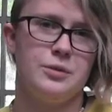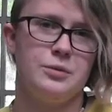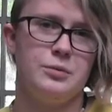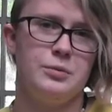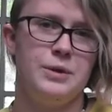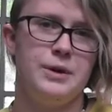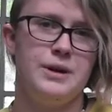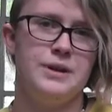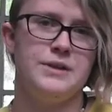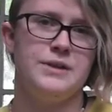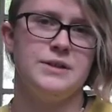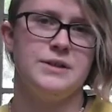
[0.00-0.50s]
We
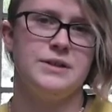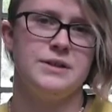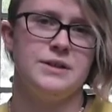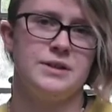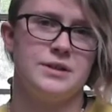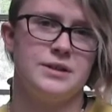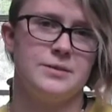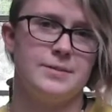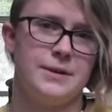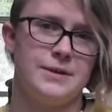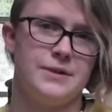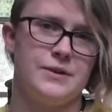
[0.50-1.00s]
need to
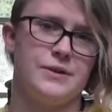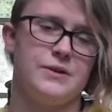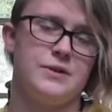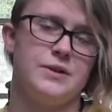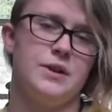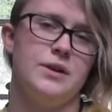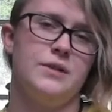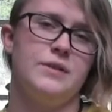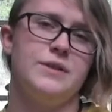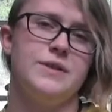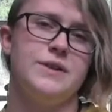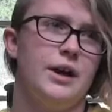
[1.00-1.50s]
express
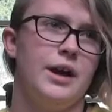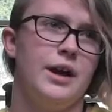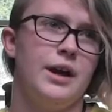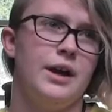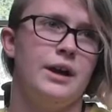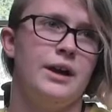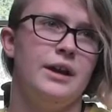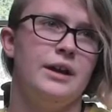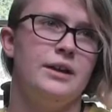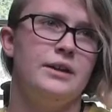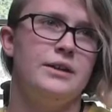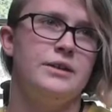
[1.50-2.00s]
ourselves
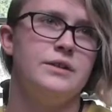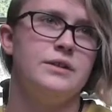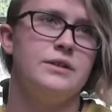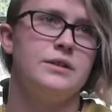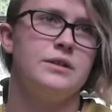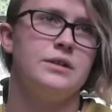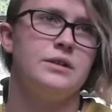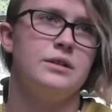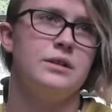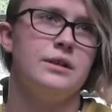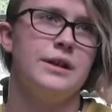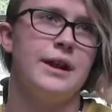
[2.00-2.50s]
and
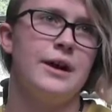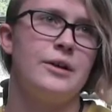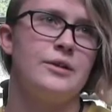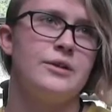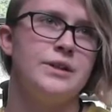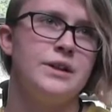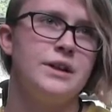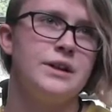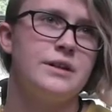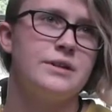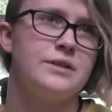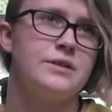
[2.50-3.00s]

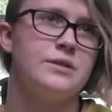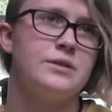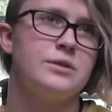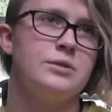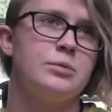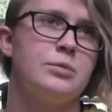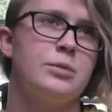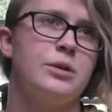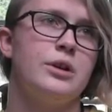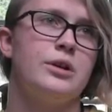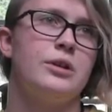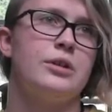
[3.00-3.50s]
nowadays
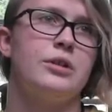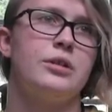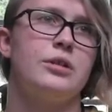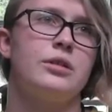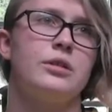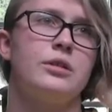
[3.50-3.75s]
with